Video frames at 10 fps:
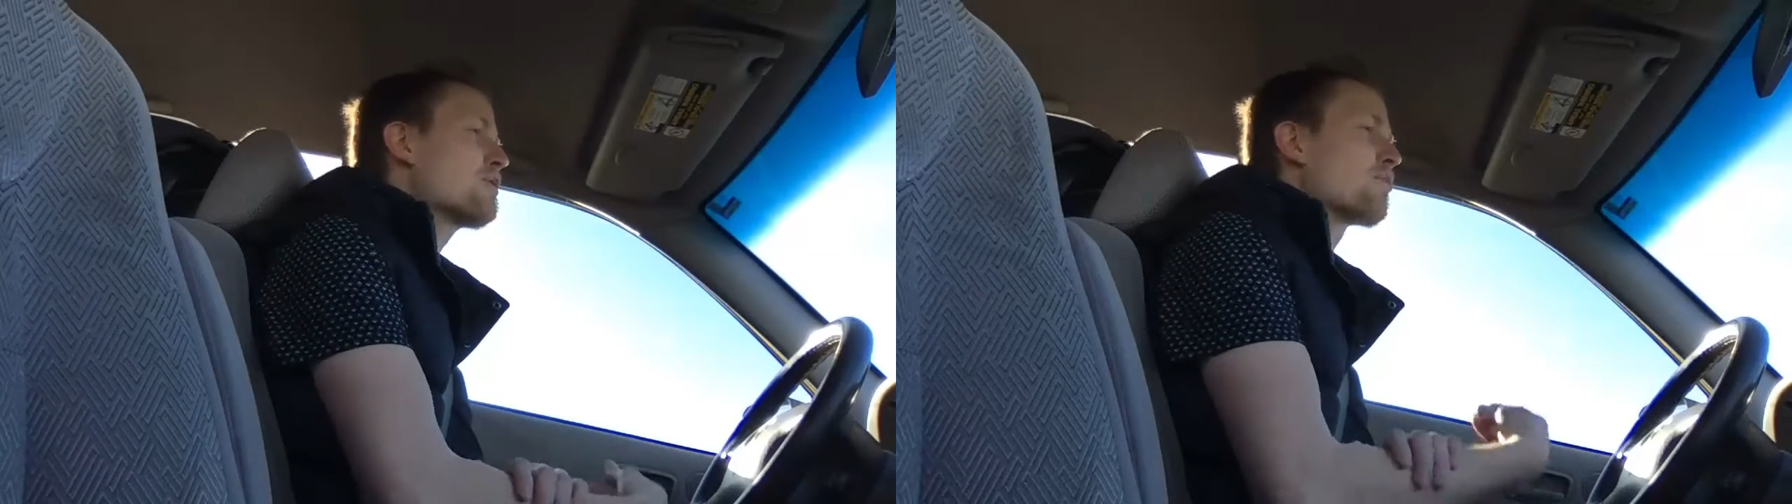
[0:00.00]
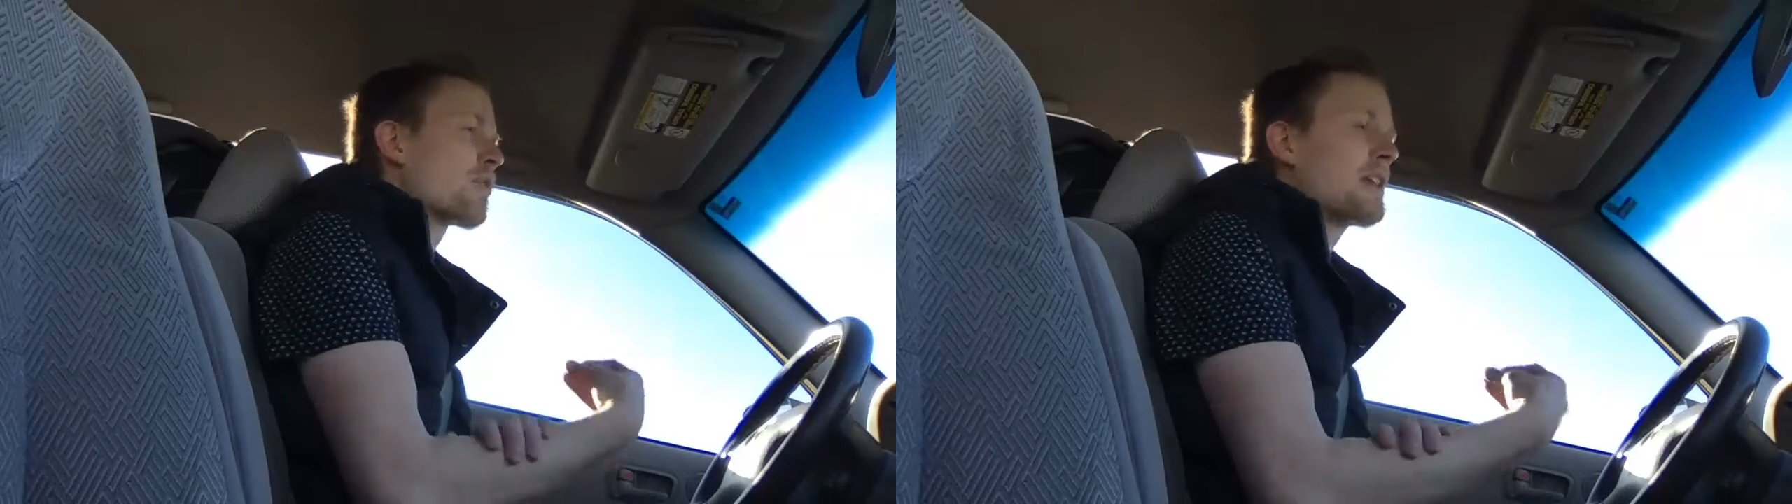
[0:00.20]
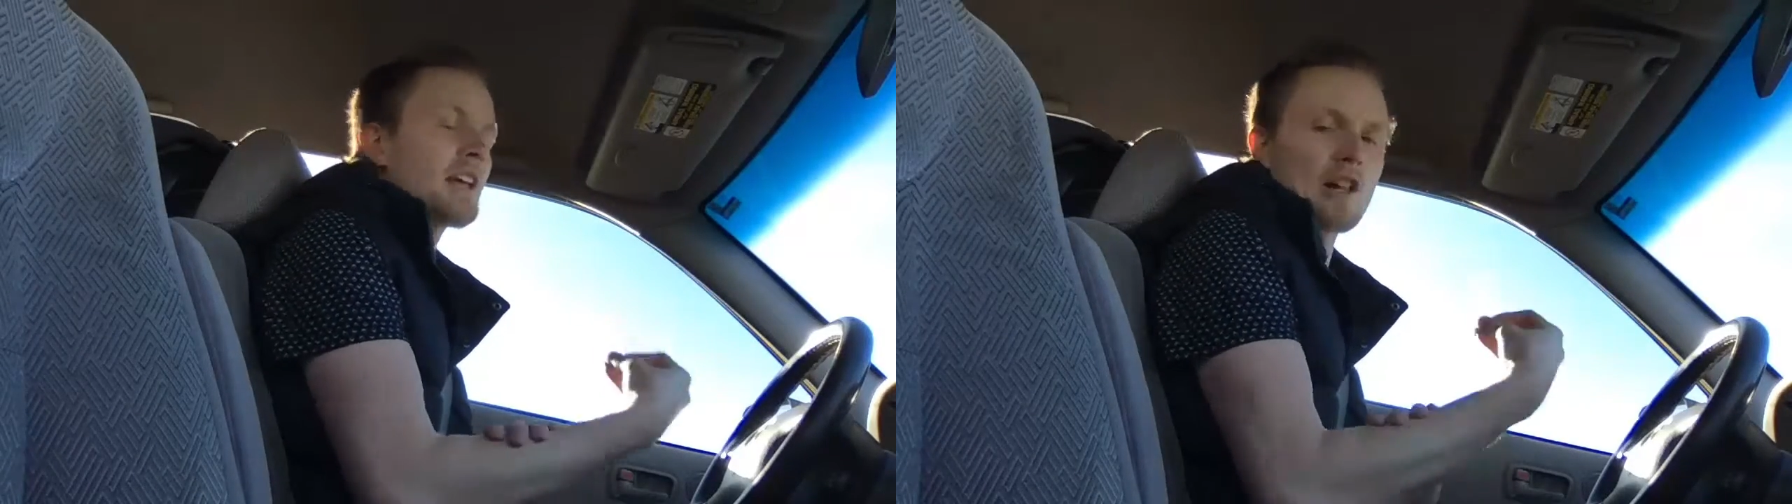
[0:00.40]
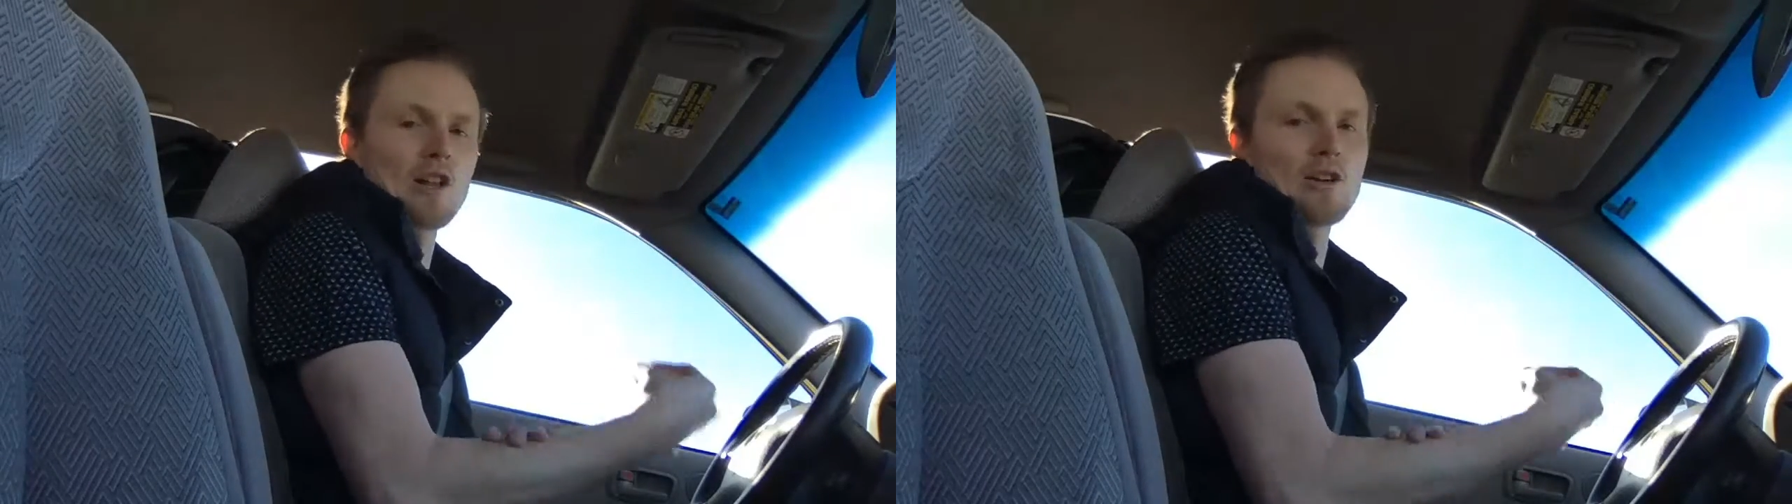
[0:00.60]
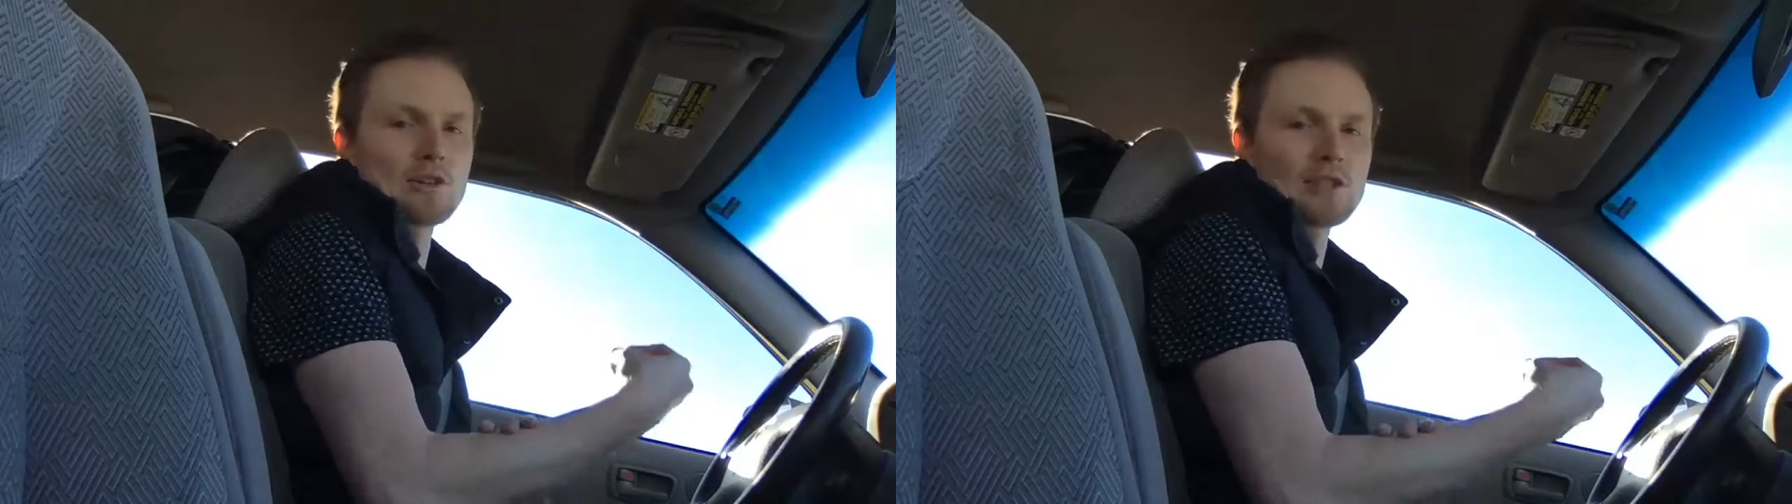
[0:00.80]
you're really
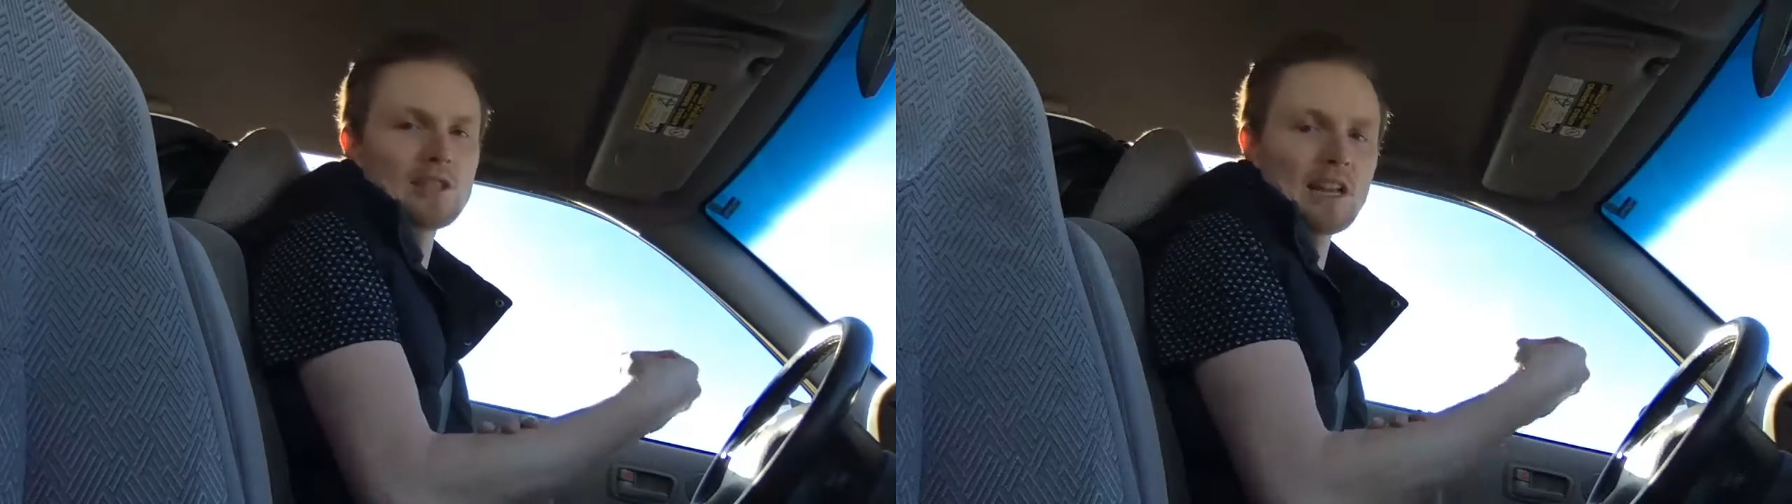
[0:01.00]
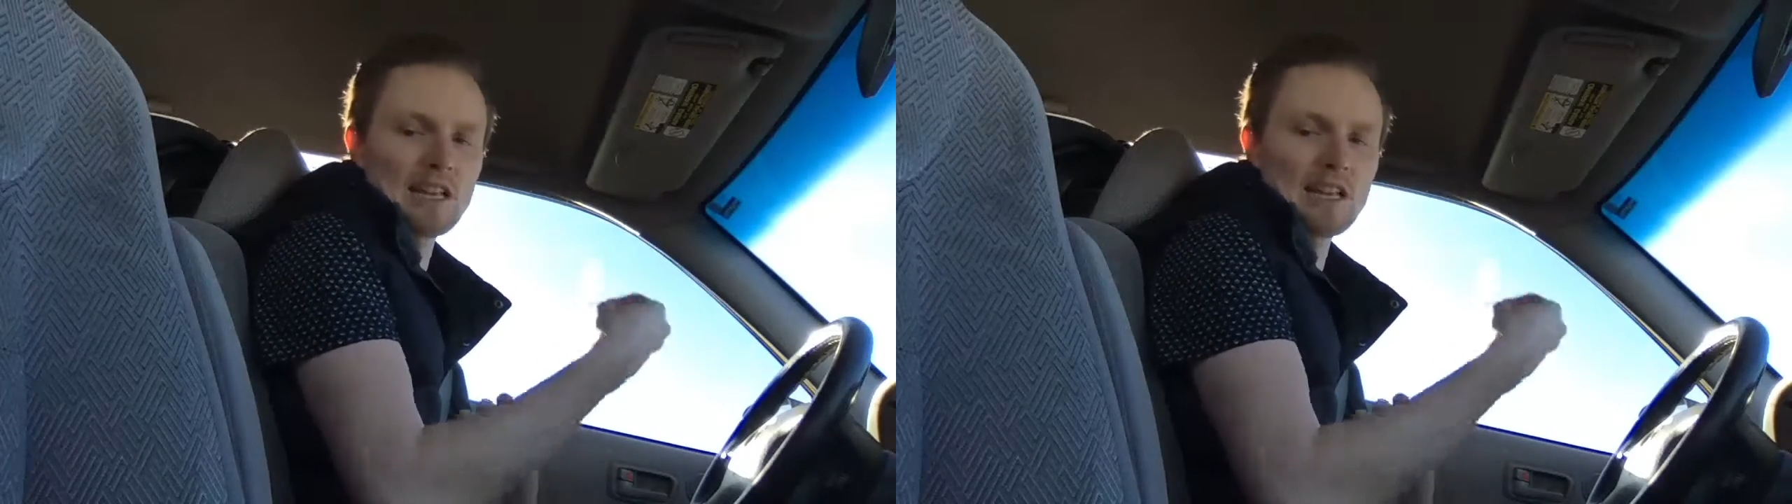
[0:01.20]
close,